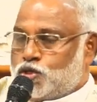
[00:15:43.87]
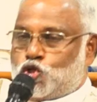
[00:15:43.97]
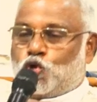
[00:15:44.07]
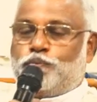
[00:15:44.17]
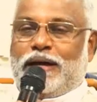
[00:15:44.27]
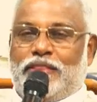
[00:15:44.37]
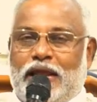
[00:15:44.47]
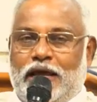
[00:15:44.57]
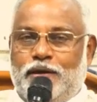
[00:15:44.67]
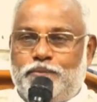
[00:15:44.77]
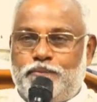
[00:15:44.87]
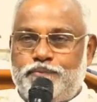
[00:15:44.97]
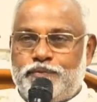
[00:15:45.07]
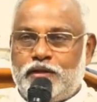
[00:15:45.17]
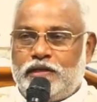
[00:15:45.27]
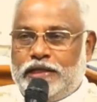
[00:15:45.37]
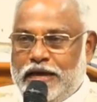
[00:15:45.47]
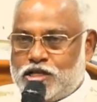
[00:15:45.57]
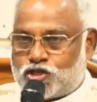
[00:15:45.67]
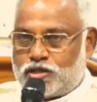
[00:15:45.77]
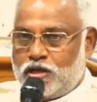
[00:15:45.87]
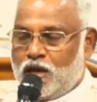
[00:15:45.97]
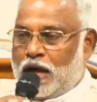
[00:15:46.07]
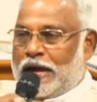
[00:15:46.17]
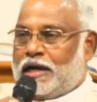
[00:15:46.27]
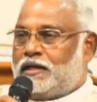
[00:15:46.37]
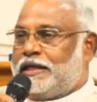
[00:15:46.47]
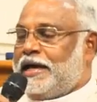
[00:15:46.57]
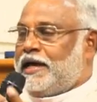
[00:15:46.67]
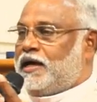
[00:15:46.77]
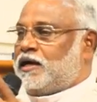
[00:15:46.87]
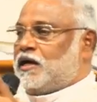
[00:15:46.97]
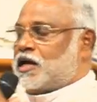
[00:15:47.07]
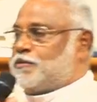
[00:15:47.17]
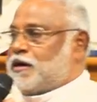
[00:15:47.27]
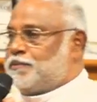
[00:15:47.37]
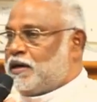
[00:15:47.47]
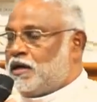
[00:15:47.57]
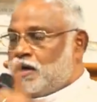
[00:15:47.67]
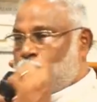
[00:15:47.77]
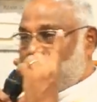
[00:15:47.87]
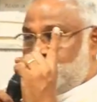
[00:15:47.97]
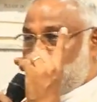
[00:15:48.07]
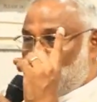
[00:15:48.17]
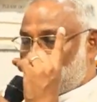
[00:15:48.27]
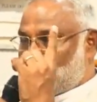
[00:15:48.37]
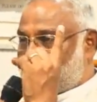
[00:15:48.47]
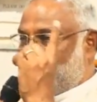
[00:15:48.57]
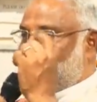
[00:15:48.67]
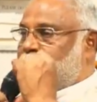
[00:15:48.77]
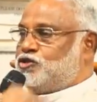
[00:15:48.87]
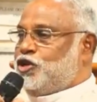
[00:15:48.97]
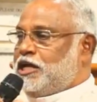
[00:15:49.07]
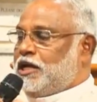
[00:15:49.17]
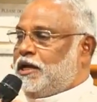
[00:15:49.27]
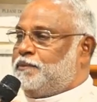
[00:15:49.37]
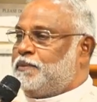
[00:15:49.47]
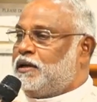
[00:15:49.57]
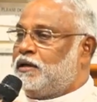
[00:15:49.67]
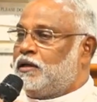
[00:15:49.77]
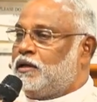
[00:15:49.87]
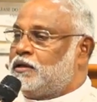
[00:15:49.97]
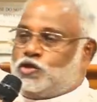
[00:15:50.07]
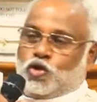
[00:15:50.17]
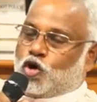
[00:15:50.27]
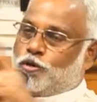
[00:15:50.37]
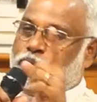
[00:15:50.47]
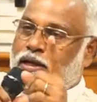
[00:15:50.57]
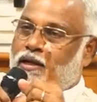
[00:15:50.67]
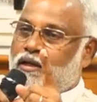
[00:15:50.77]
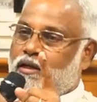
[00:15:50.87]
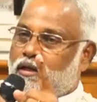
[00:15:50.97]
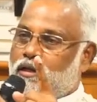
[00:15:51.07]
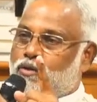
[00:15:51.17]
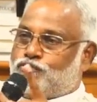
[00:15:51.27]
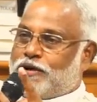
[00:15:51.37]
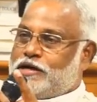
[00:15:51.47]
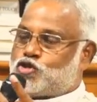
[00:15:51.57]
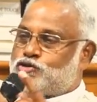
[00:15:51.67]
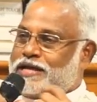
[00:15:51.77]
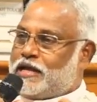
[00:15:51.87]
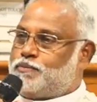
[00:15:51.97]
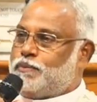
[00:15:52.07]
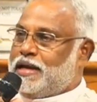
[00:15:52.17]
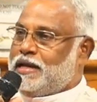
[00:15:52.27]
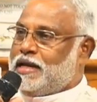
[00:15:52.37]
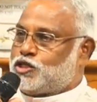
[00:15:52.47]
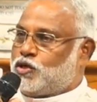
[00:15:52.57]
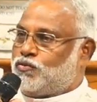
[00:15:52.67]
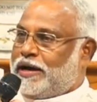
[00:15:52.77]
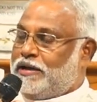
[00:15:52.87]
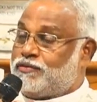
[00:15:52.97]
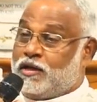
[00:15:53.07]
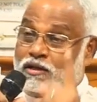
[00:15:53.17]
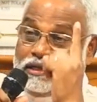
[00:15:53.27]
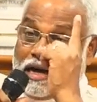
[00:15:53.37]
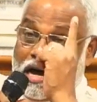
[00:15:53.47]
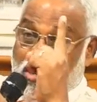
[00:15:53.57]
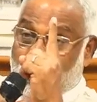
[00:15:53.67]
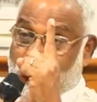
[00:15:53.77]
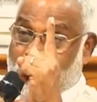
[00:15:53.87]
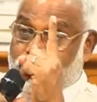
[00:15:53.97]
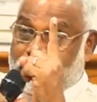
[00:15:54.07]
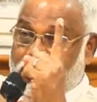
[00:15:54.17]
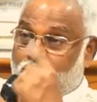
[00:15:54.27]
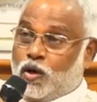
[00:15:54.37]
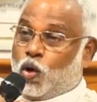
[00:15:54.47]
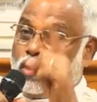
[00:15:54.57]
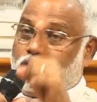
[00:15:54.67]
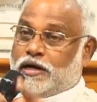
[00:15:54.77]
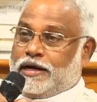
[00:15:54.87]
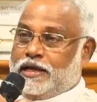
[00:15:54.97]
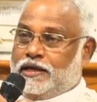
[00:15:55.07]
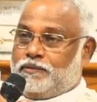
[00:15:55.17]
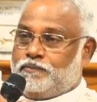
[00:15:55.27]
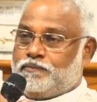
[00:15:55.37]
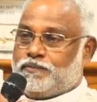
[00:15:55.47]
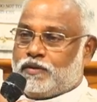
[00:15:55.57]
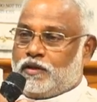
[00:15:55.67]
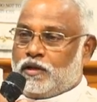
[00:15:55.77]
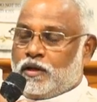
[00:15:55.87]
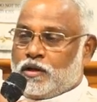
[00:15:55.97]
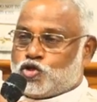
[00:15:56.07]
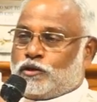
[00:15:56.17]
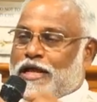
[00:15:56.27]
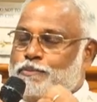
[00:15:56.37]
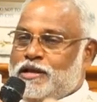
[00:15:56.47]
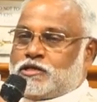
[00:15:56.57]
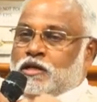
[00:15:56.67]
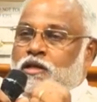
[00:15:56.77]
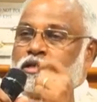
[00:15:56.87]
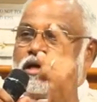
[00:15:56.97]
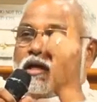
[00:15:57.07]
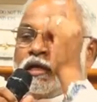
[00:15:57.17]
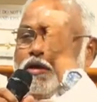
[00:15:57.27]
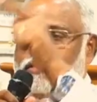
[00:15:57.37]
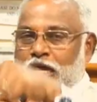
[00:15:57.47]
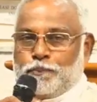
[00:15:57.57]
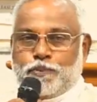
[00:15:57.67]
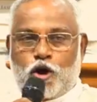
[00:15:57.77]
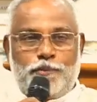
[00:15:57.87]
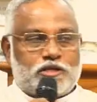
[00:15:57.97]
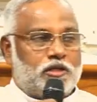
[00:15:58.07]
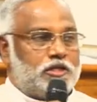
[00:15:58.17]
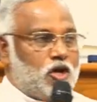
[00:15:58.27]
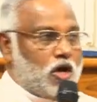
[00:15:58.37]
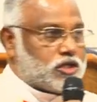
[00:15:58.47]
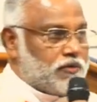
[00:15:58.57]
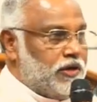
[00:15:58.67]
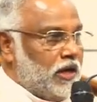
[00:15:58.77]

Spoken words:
to Bethlehem. Yes, and there, remember, when Joseph had the dream, do not be afraid to take Mary as your wife, the Ark of the Covenant already. So that means giving a promise, Joseph,